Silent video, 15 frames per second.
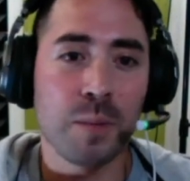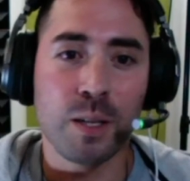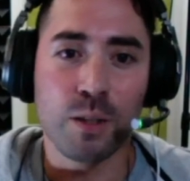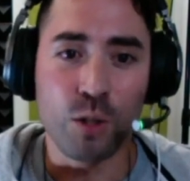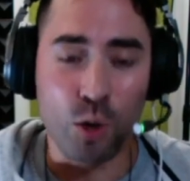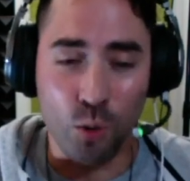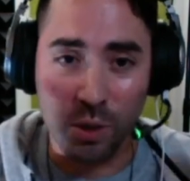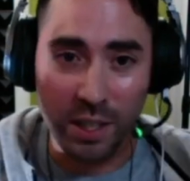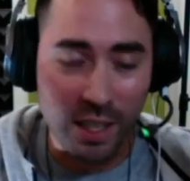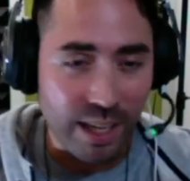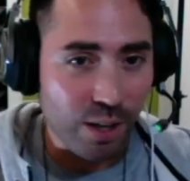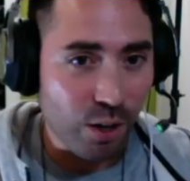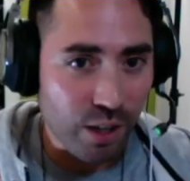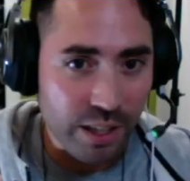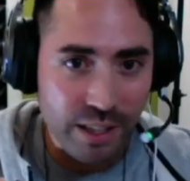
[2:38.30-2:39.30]
you know,
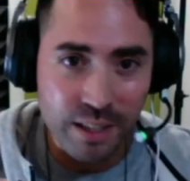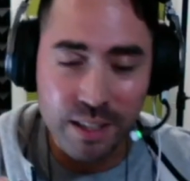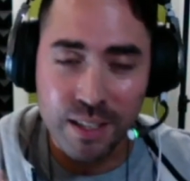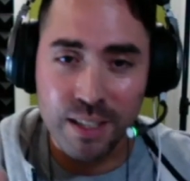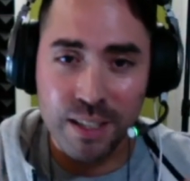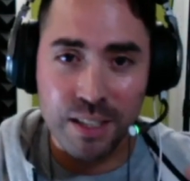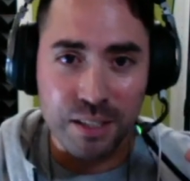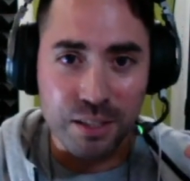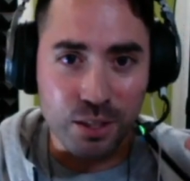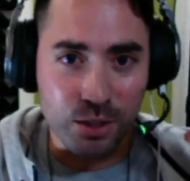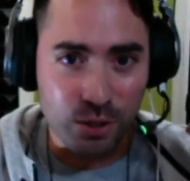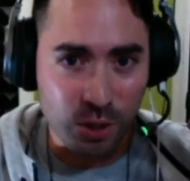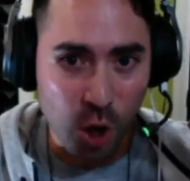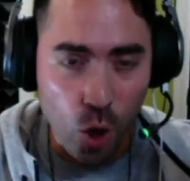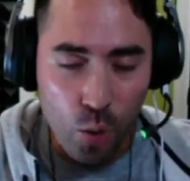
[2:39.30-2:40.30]
clarity, To,
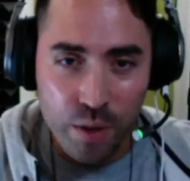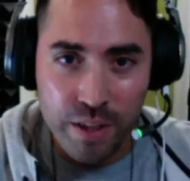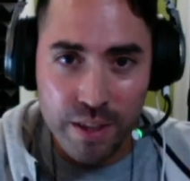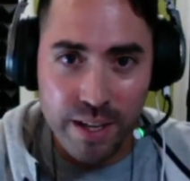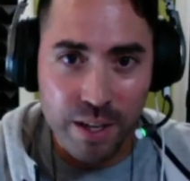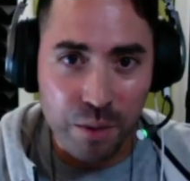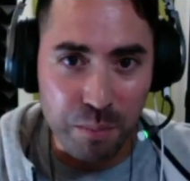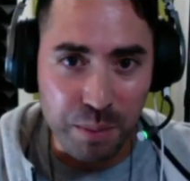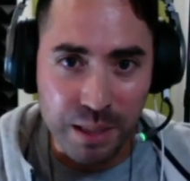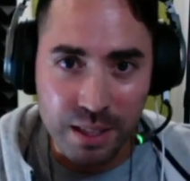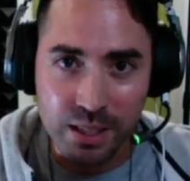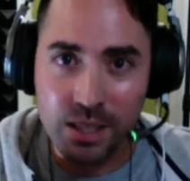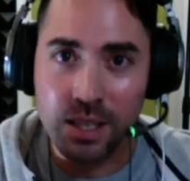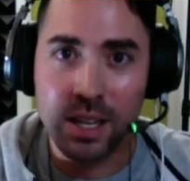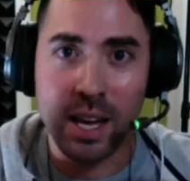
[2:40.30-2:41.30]
to go in there,
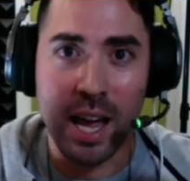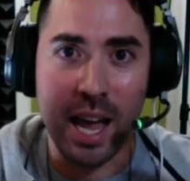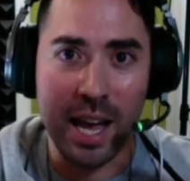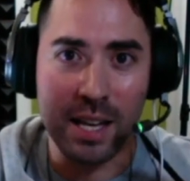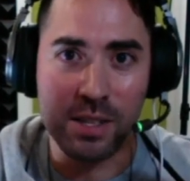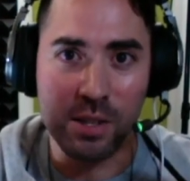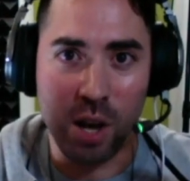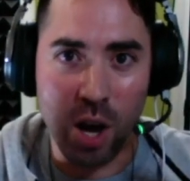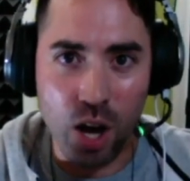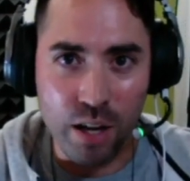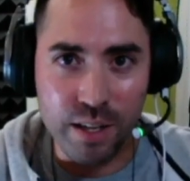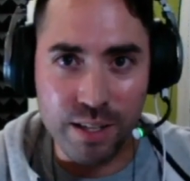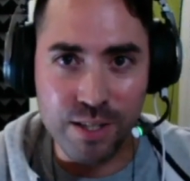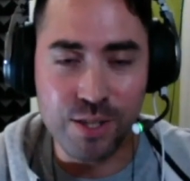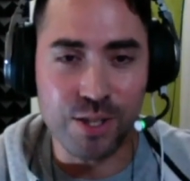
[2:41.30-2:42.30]
be as
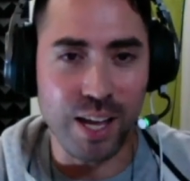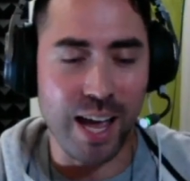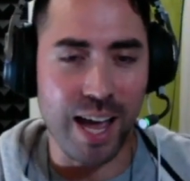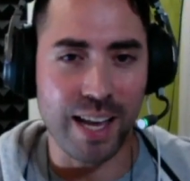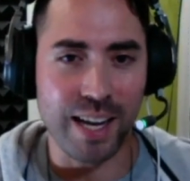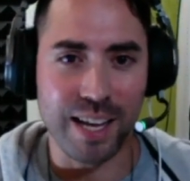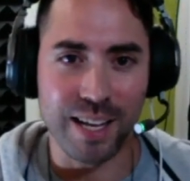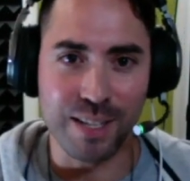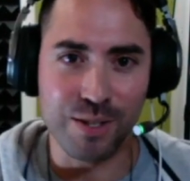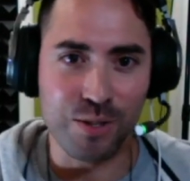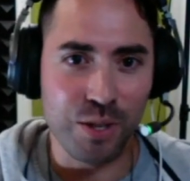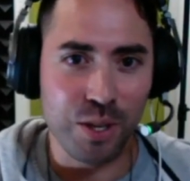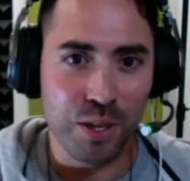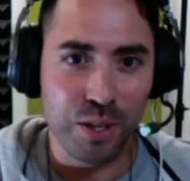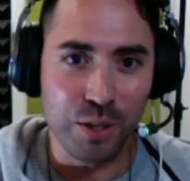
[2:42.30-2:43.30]
honest and as,
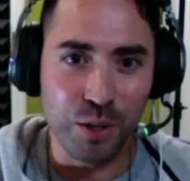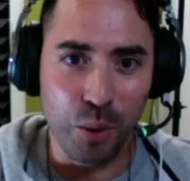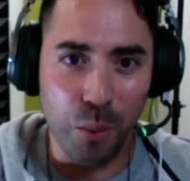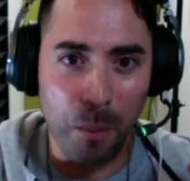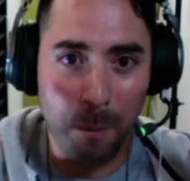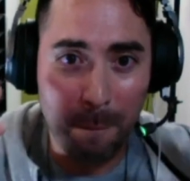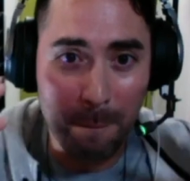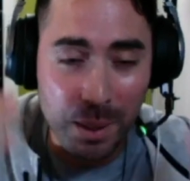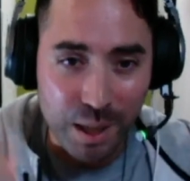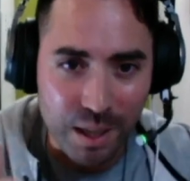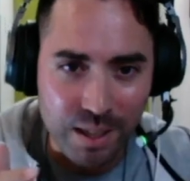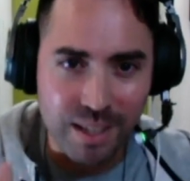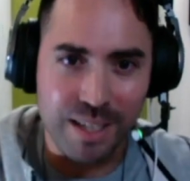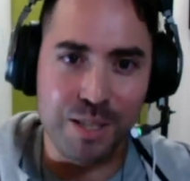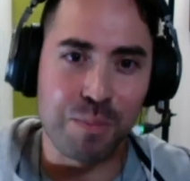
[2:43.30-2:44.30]
you know,
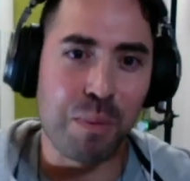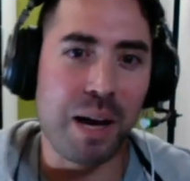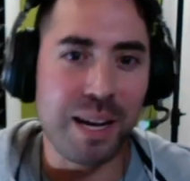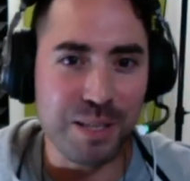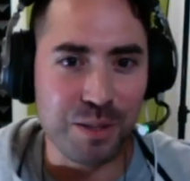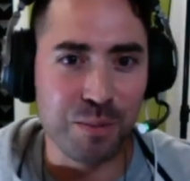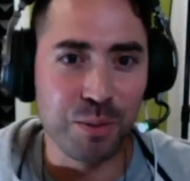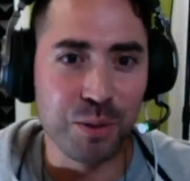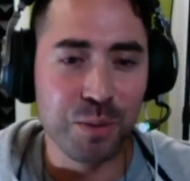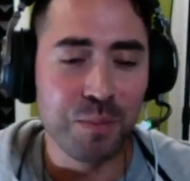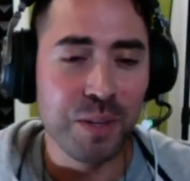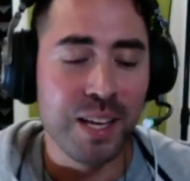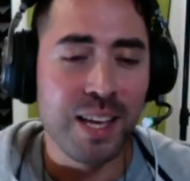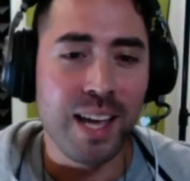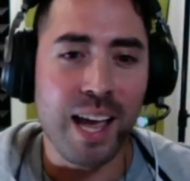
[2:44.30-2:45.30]
blunt as possible,
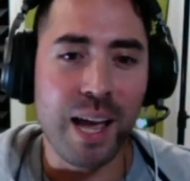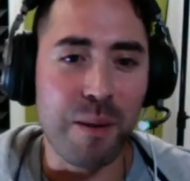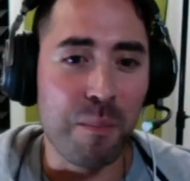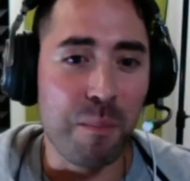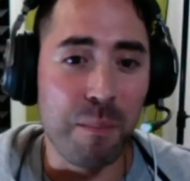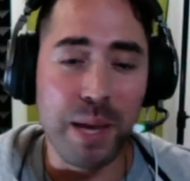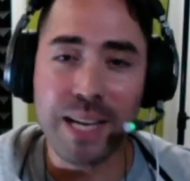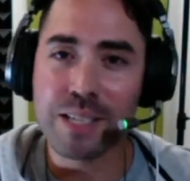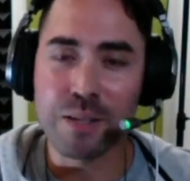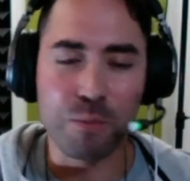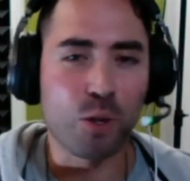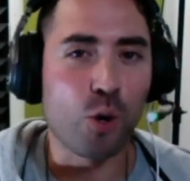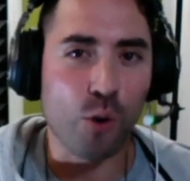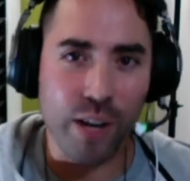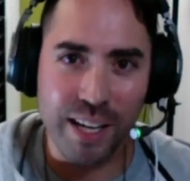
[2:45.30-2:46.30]
and make some
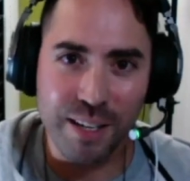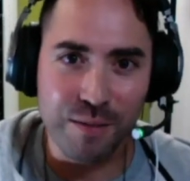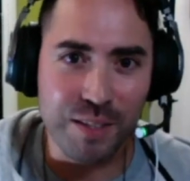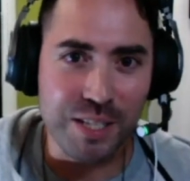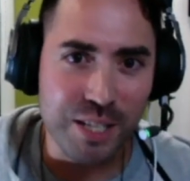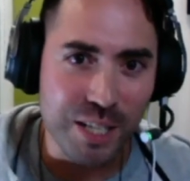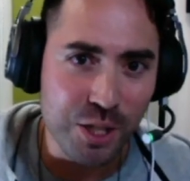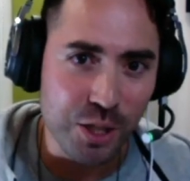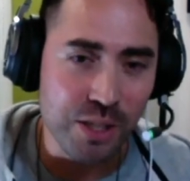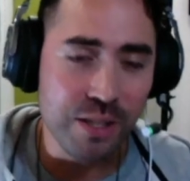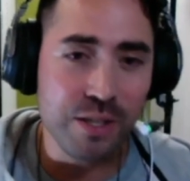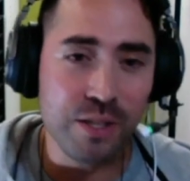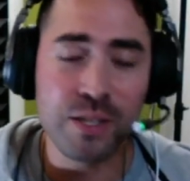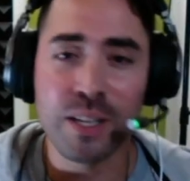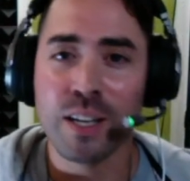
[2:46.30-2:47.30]
creative
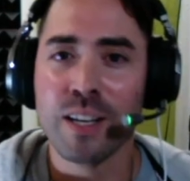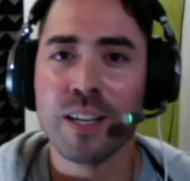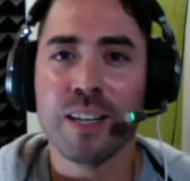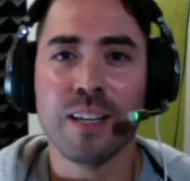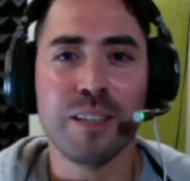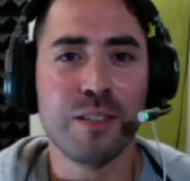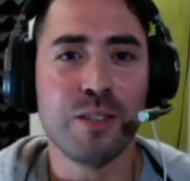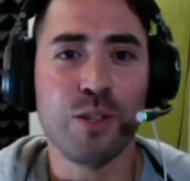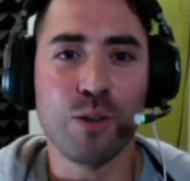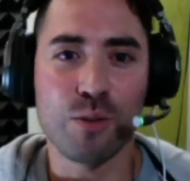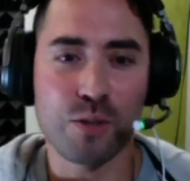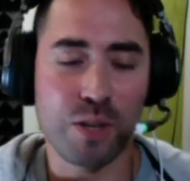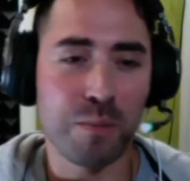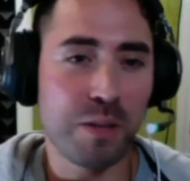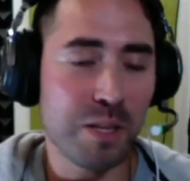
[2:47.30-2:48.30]
decisions. Uh, you know,
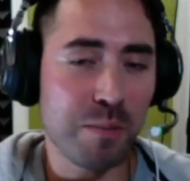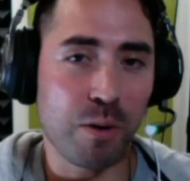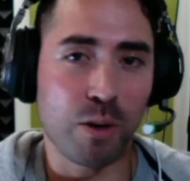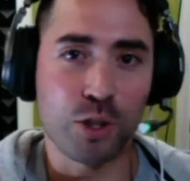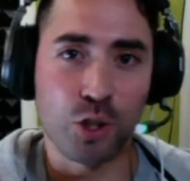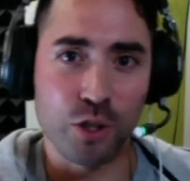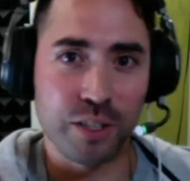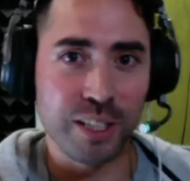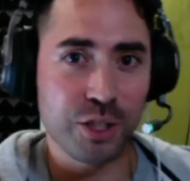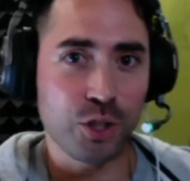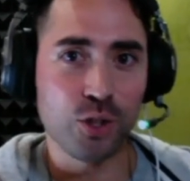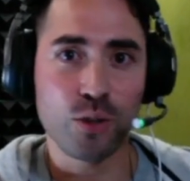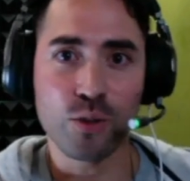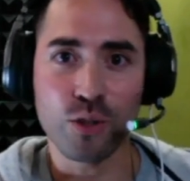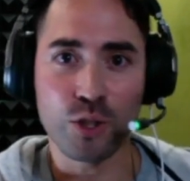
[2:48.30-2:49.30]
some of them are
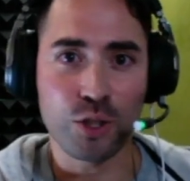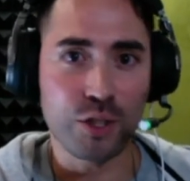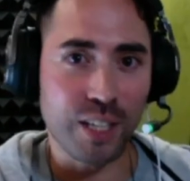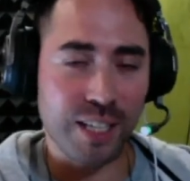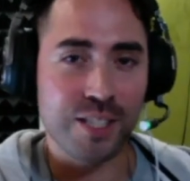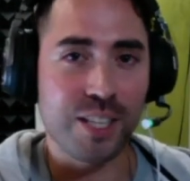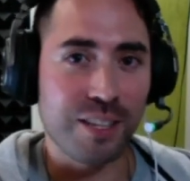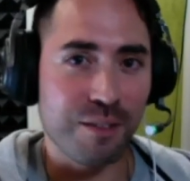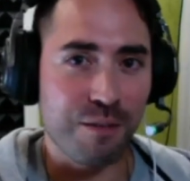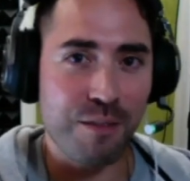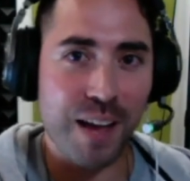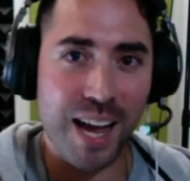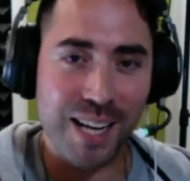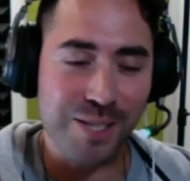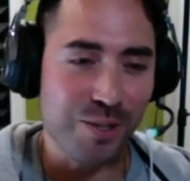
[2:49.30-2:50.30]
traditional. You stick to the
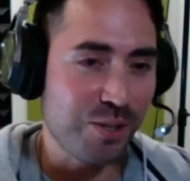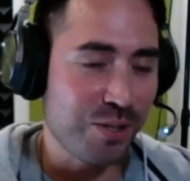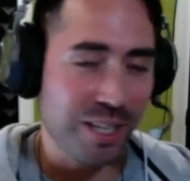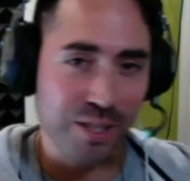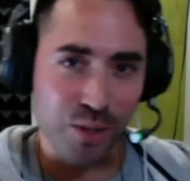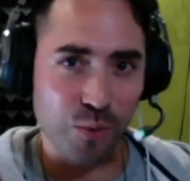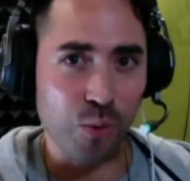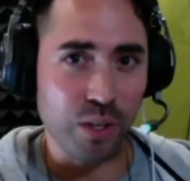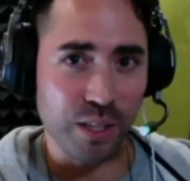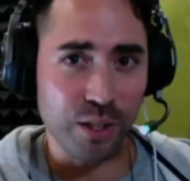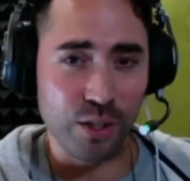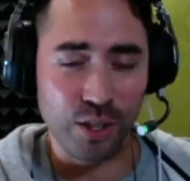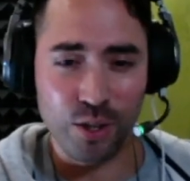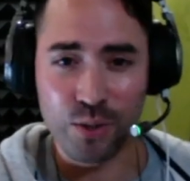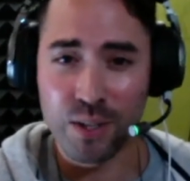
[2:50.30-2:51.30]
facts. You stick to what you
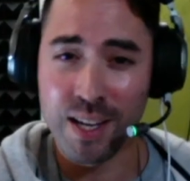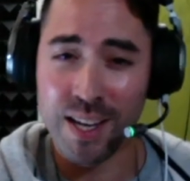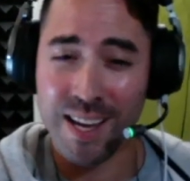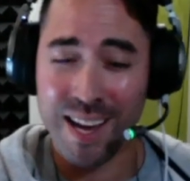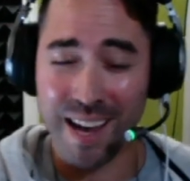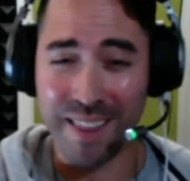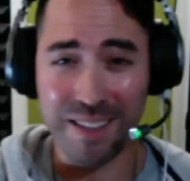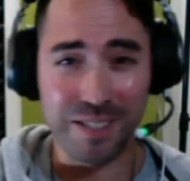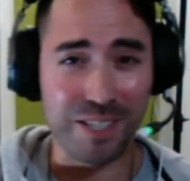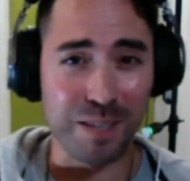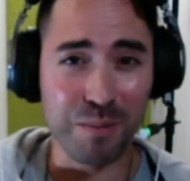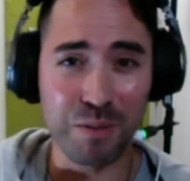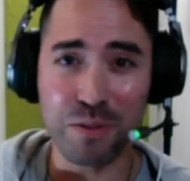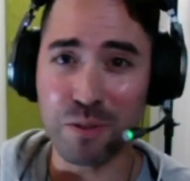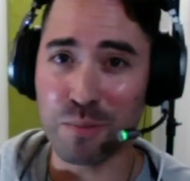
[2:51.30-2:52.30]
know. And then
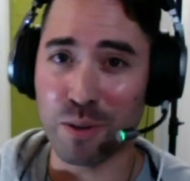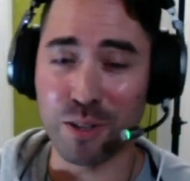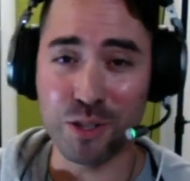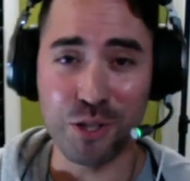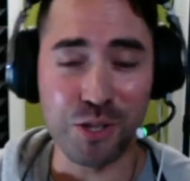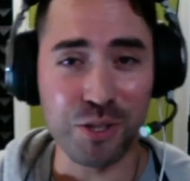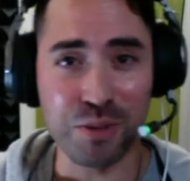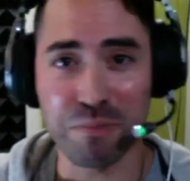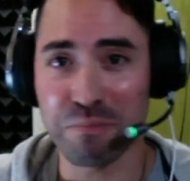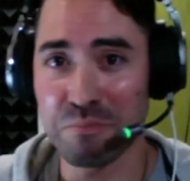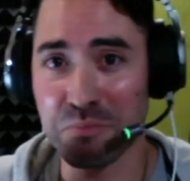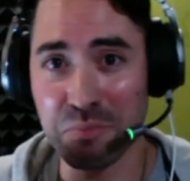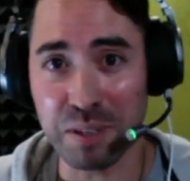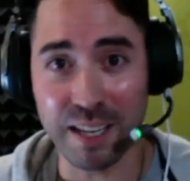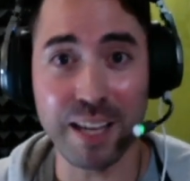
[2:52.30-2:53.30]
some of them are just
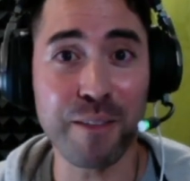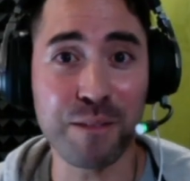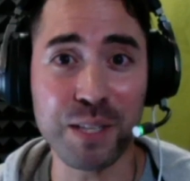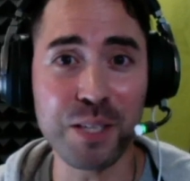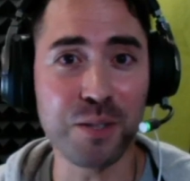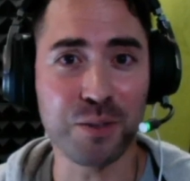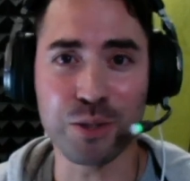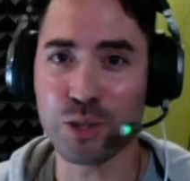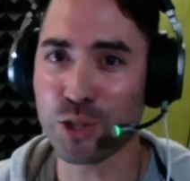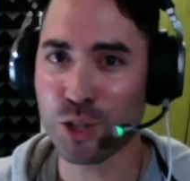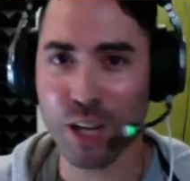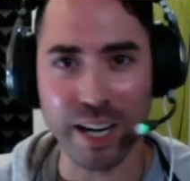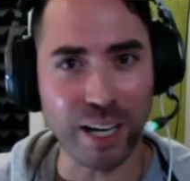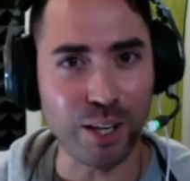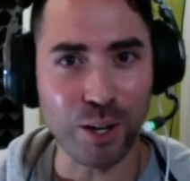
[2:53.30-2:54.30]
left field. You just
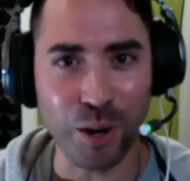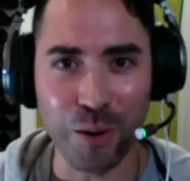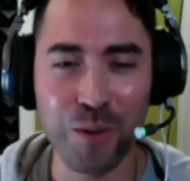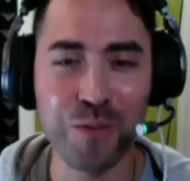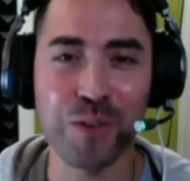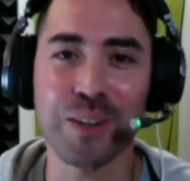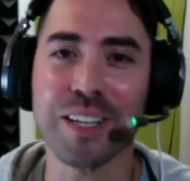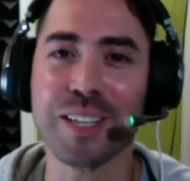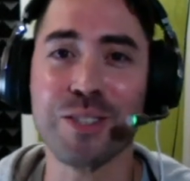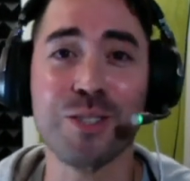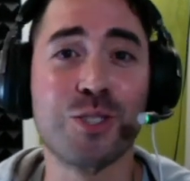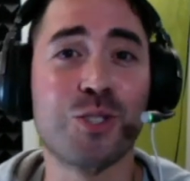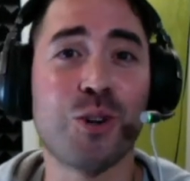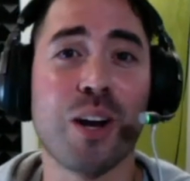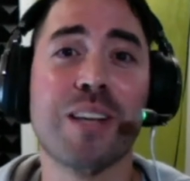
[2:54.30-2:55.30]
kind of go for it and you
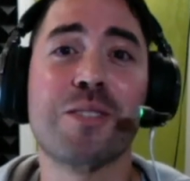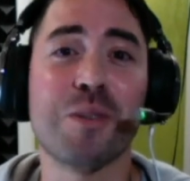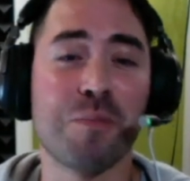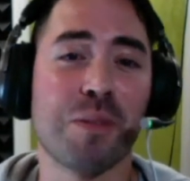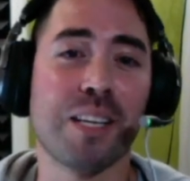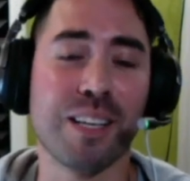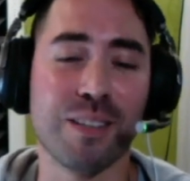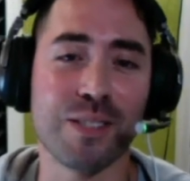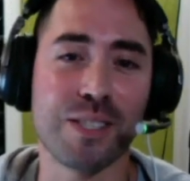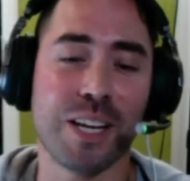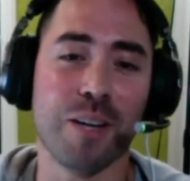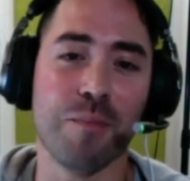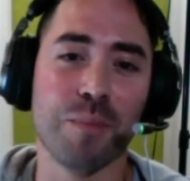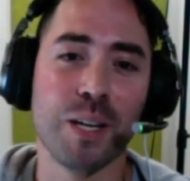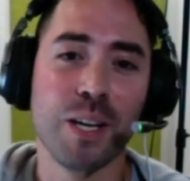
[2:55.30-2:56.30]
try something else
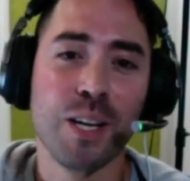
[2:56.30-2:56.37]
out.